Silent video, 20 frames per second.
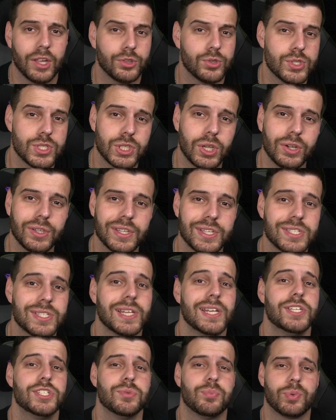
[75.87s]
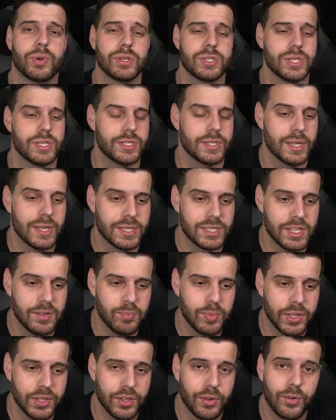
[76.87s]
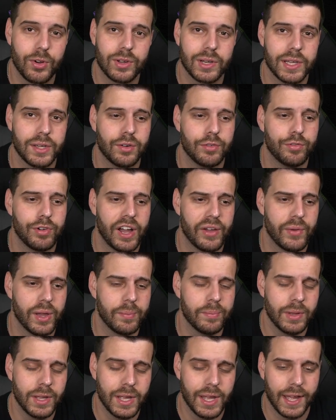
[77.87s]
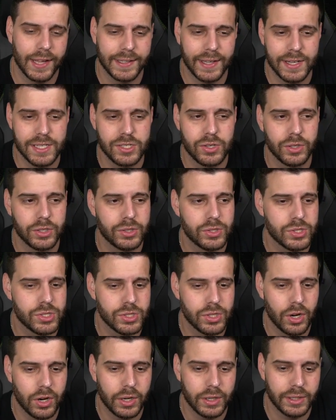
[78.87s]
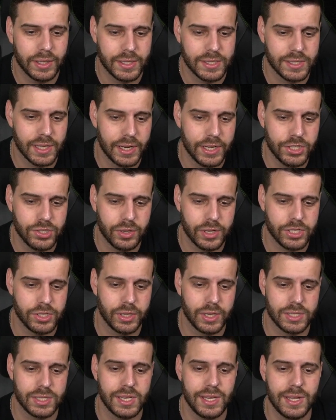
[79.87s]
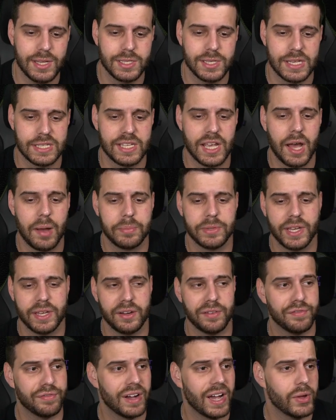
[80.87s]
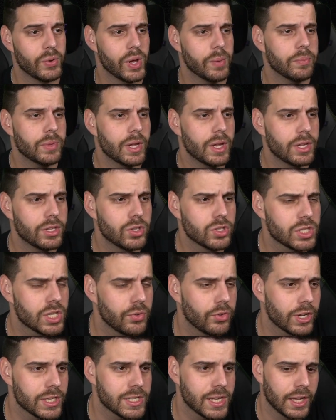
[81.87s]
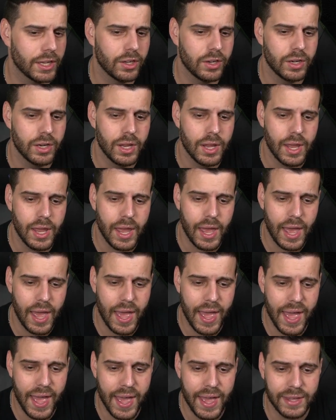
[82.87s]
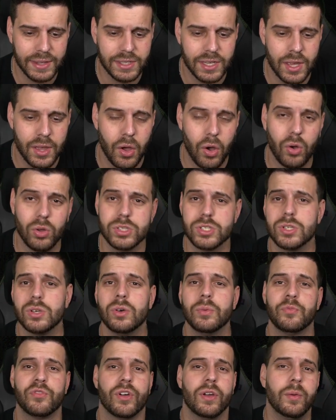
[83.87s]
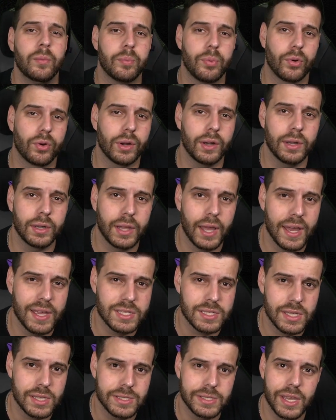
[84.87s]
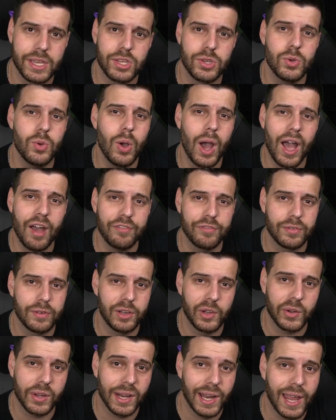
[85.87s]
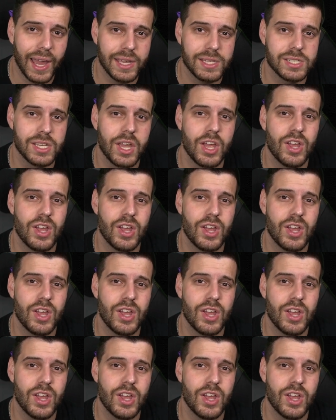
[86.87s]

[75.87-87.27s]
to start the installation process, simply double click on FiveM and that is going to start the installation. As you can see, it says updating FiveM. Just give it a second. And also very important guys is that you have localized